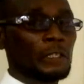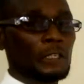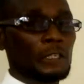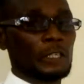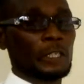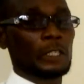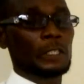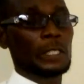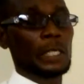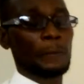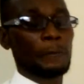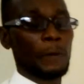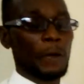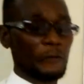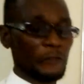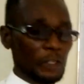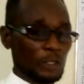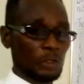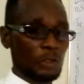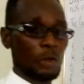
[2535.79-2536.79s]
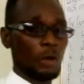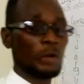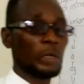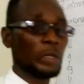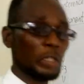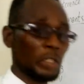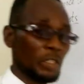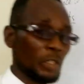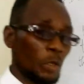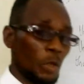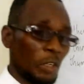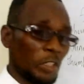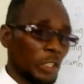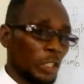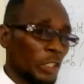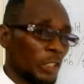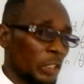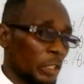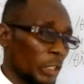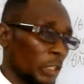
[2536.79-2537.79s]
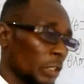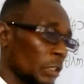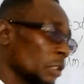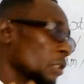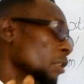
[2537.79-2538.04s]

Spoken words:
the tip of the tongue is touching the